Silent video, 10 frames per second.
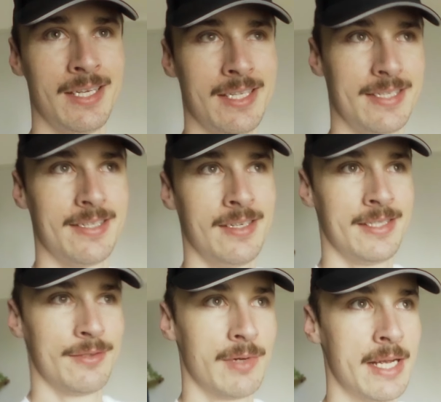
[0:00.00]
like it's starting
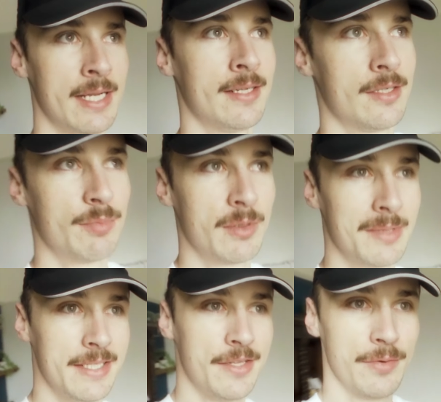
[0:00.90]
to rain. I could
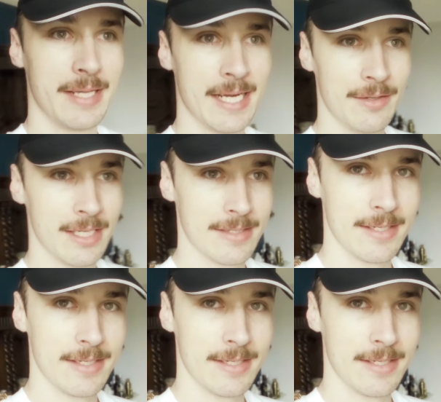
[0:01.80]
probably do without that